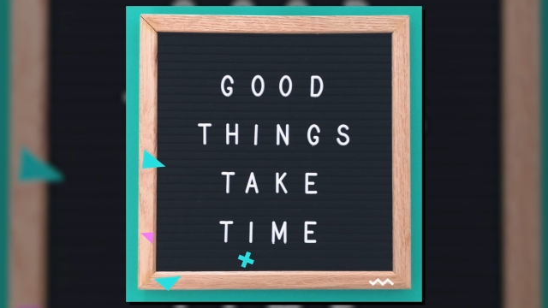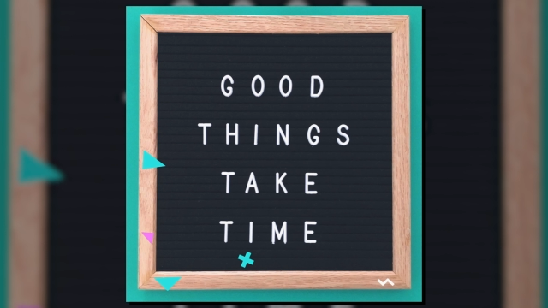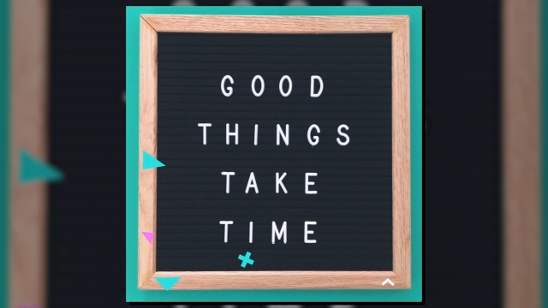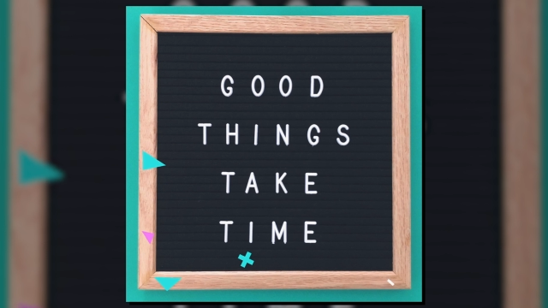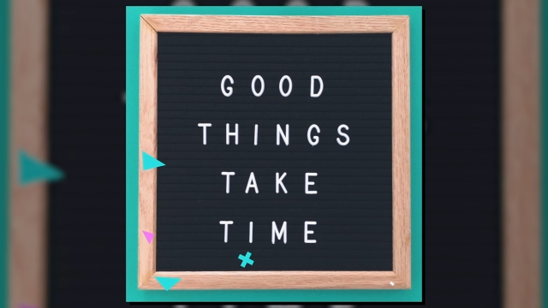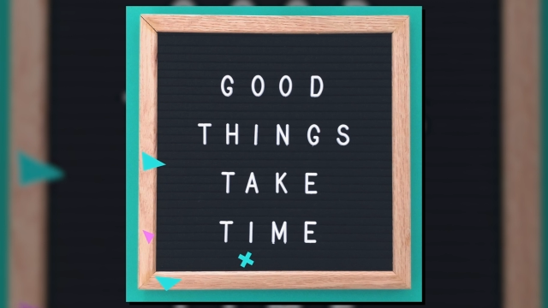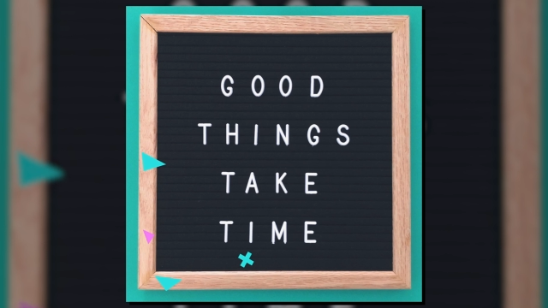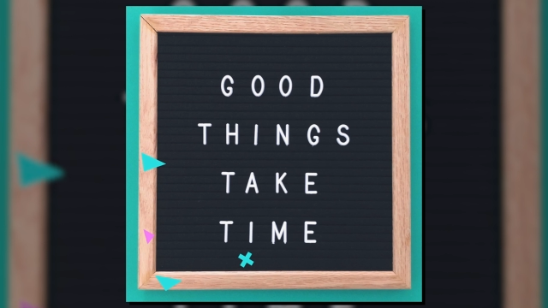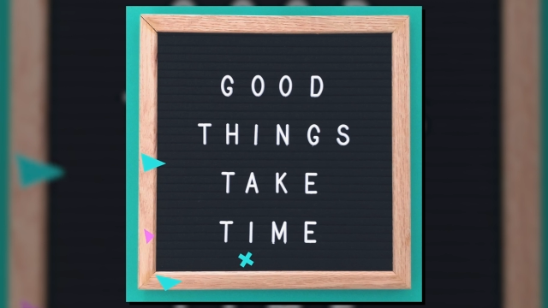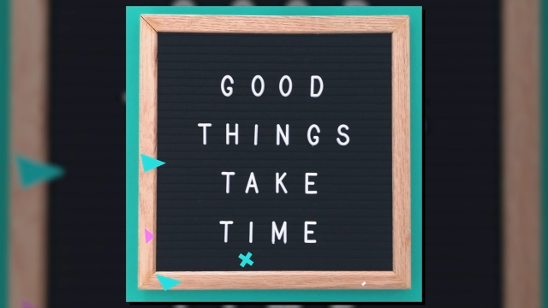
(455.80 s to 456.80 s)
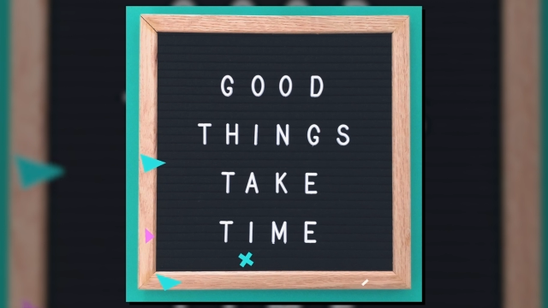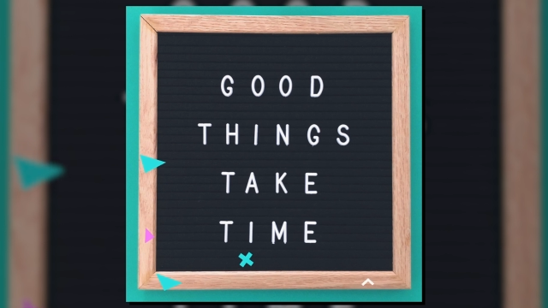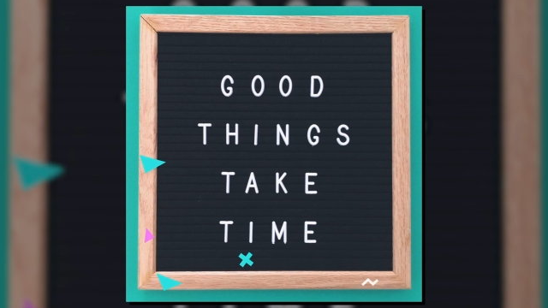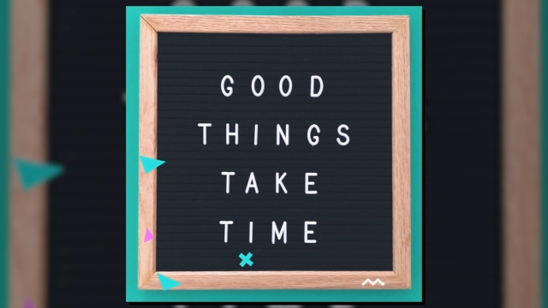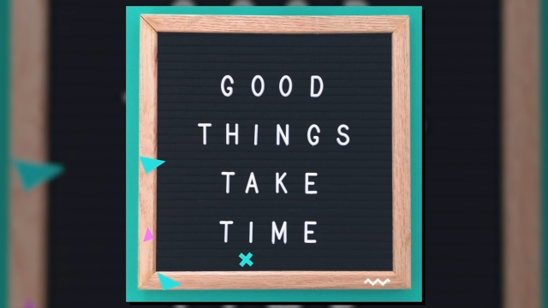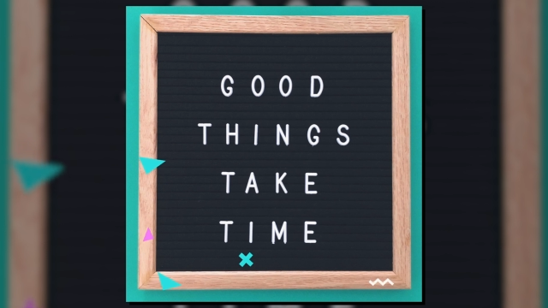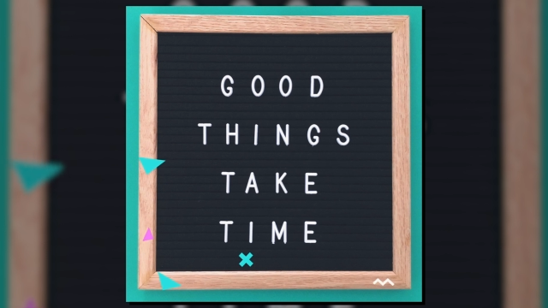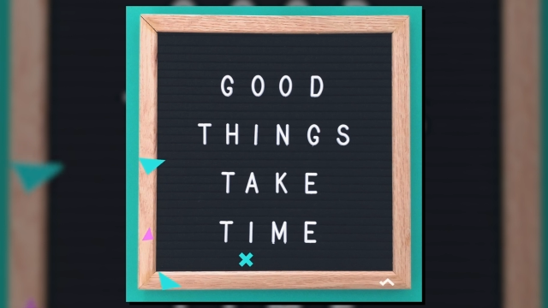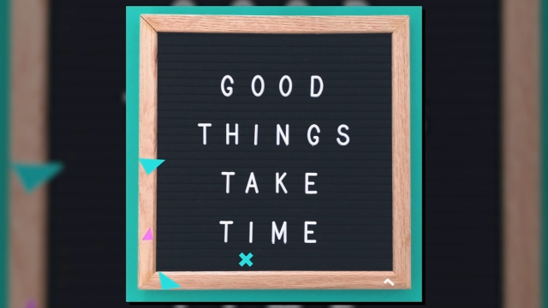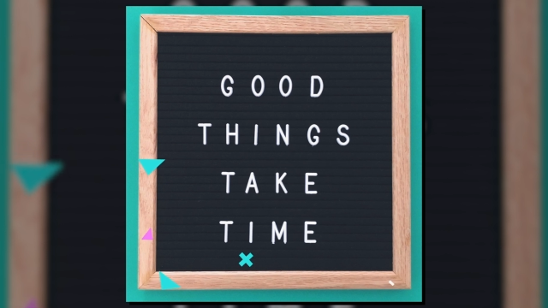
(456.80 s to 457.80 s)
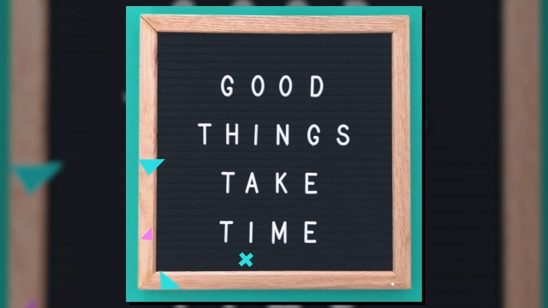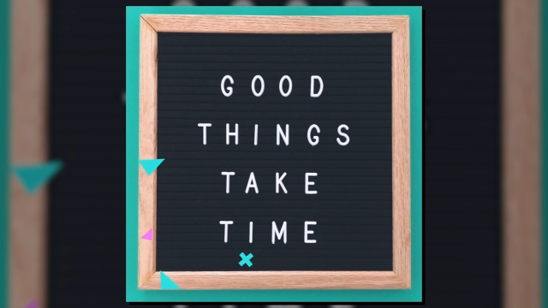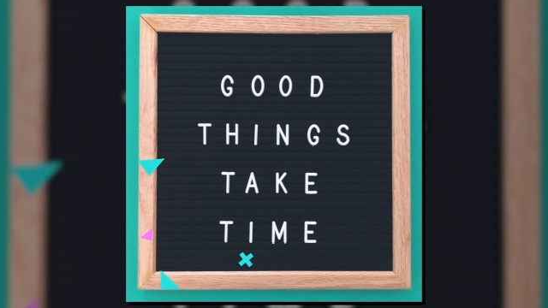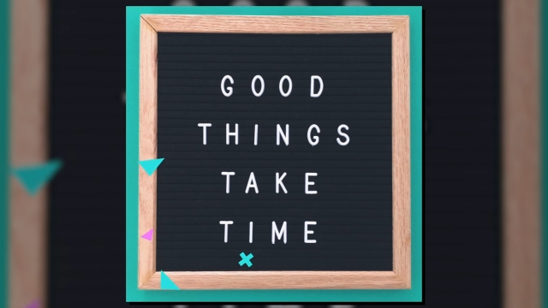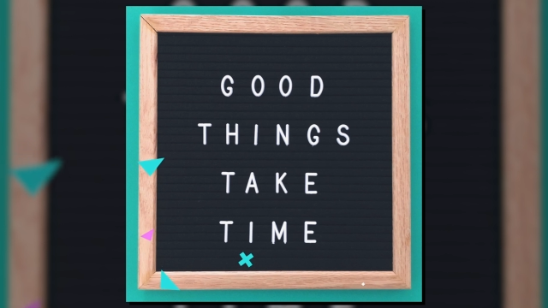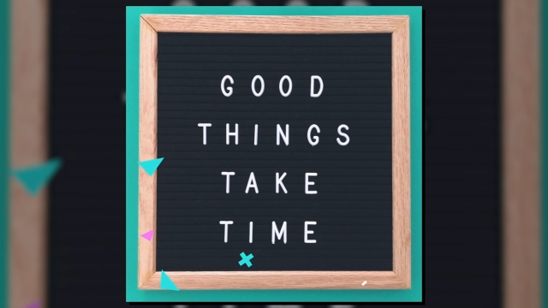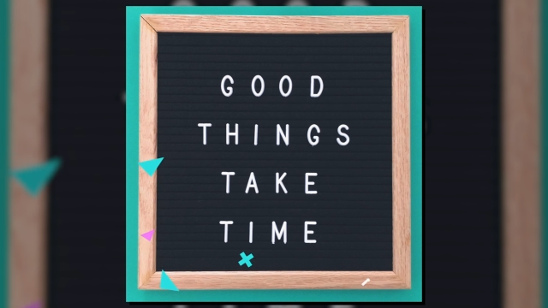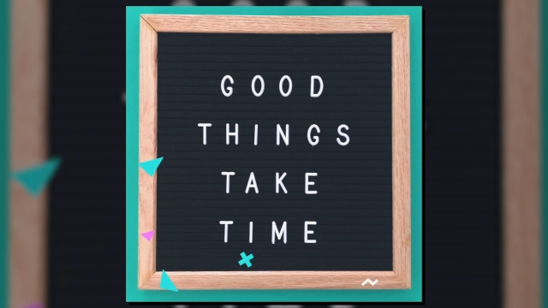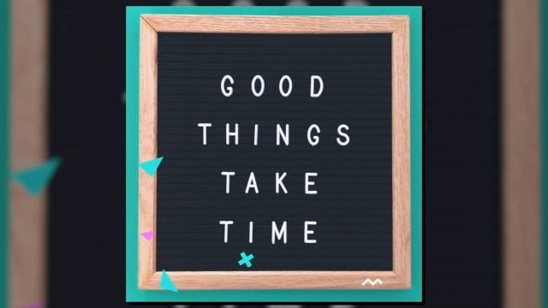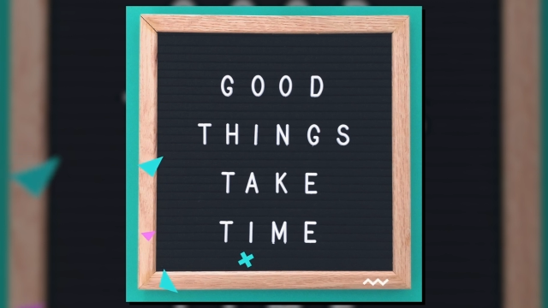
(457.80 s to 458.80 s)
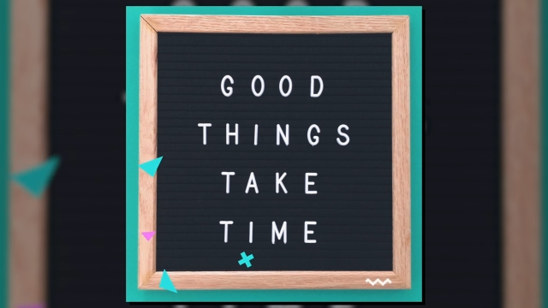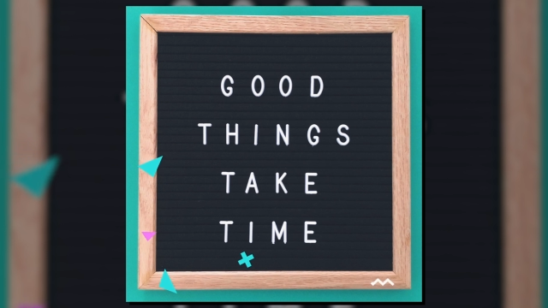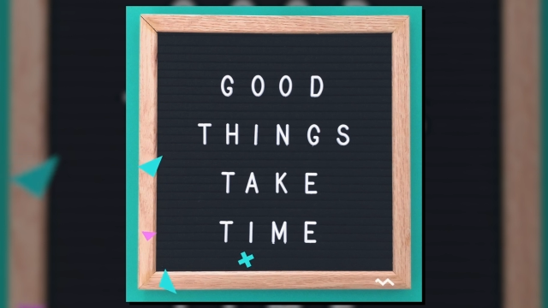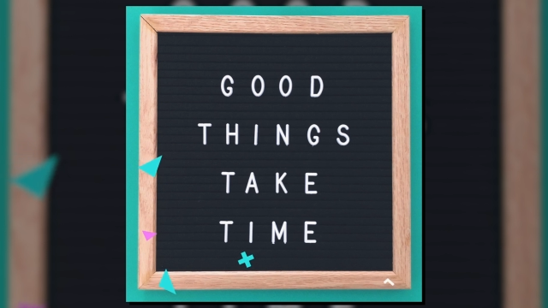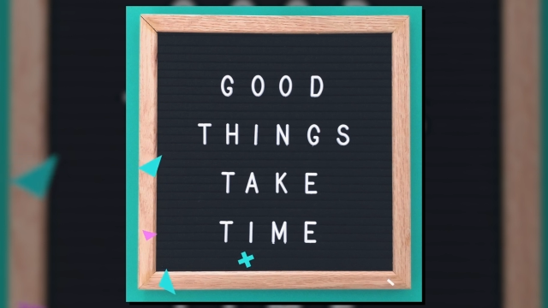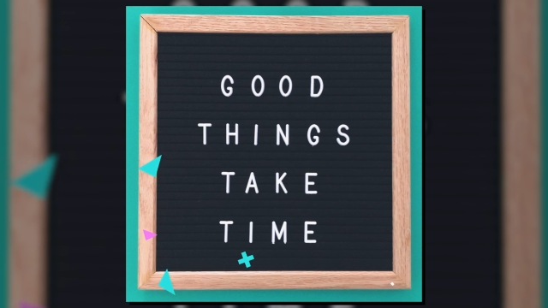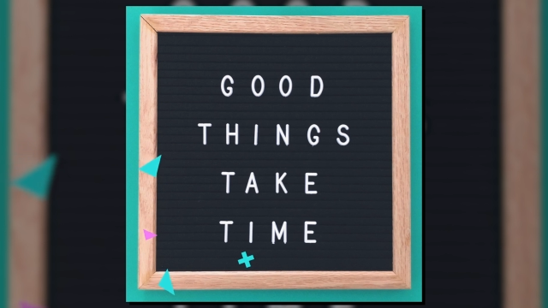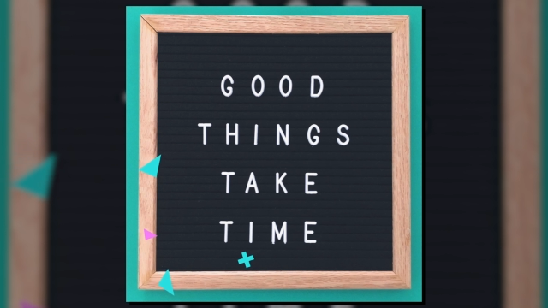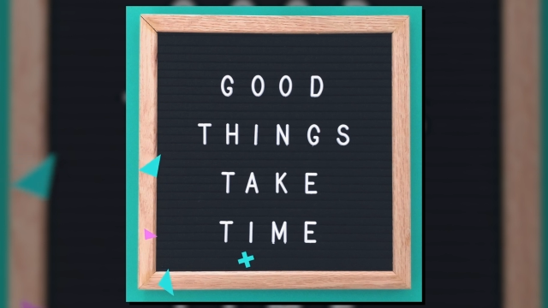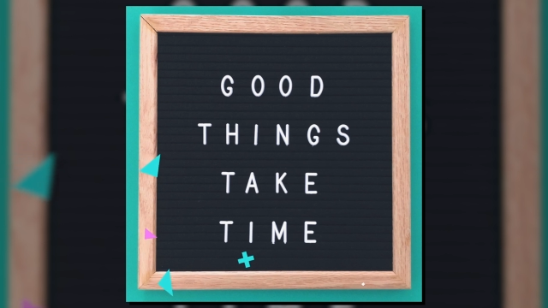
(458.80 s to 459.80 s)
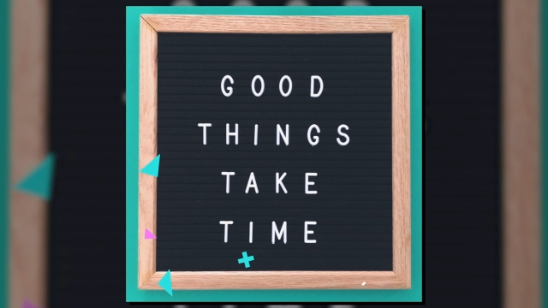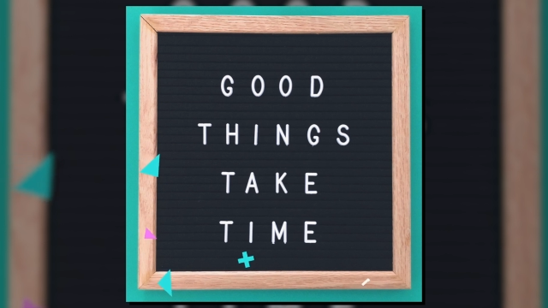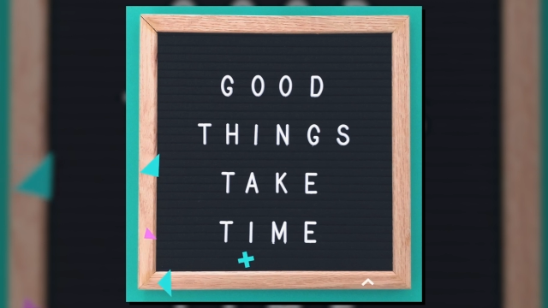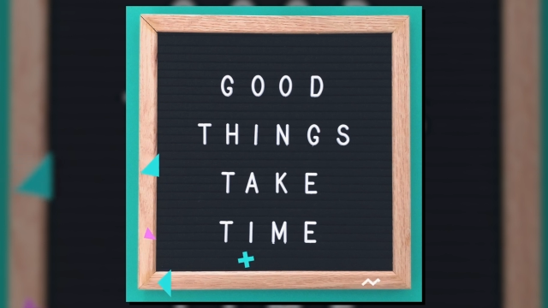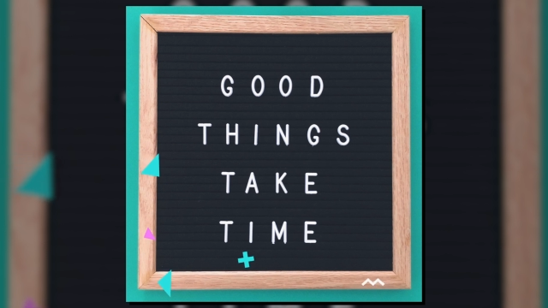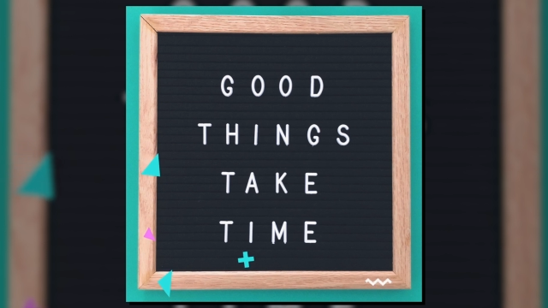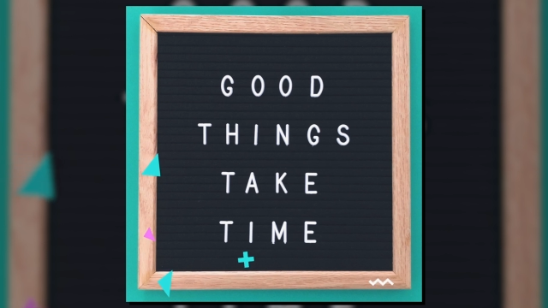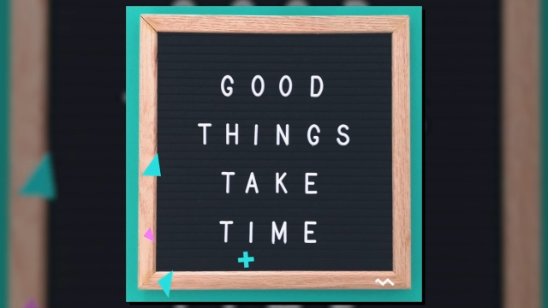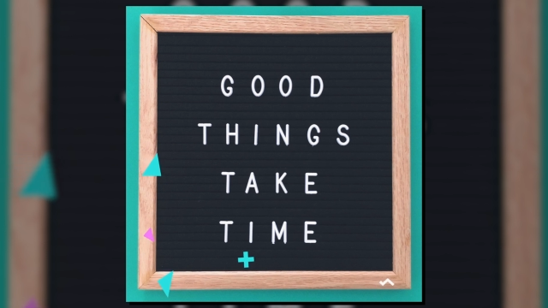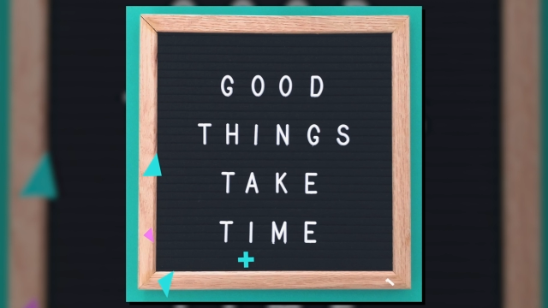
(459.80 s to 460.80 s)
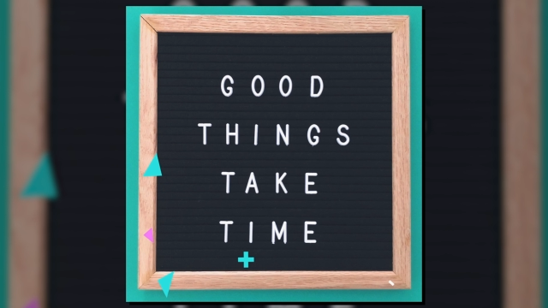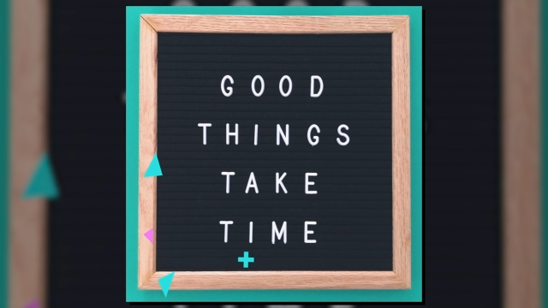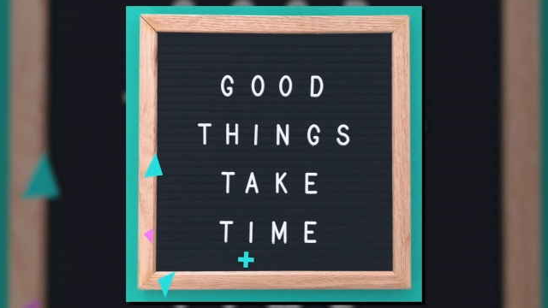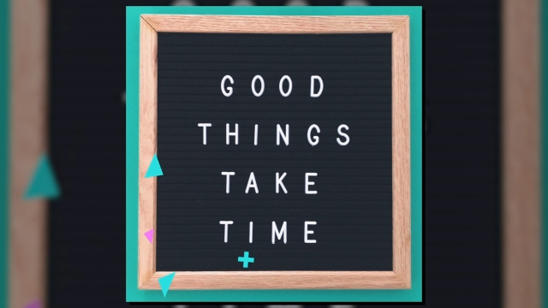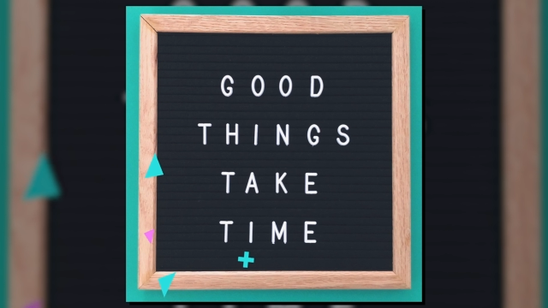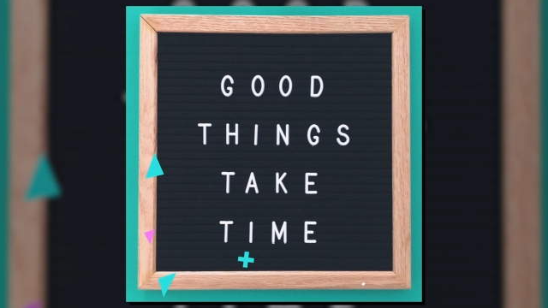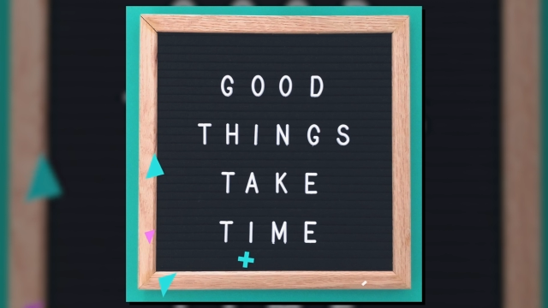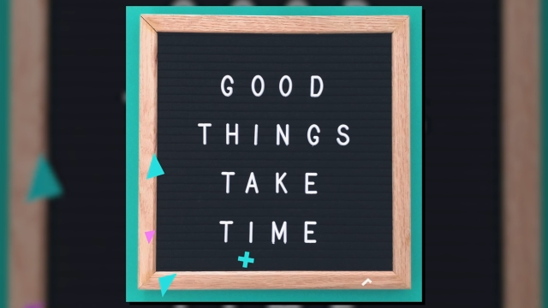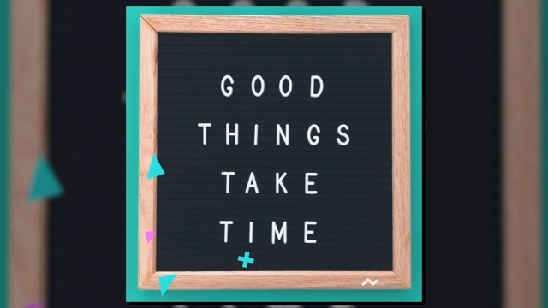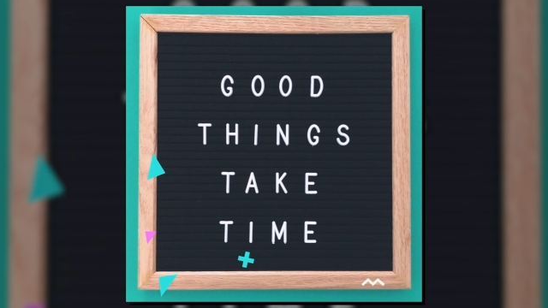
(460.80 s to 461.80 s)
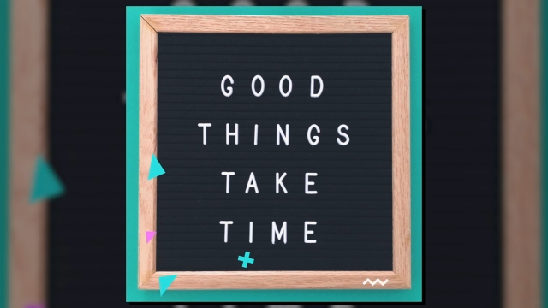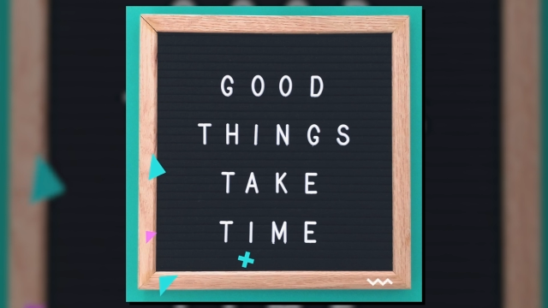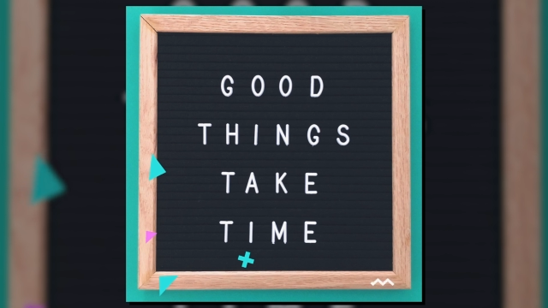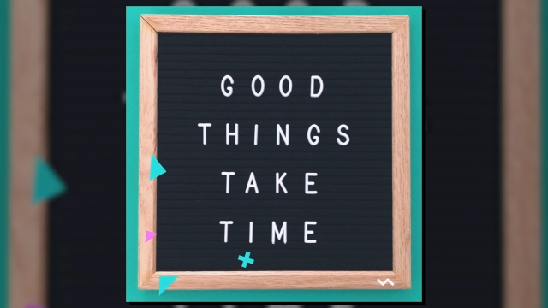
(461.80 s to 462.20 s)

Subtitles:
No face is visible, so there are no lips to read.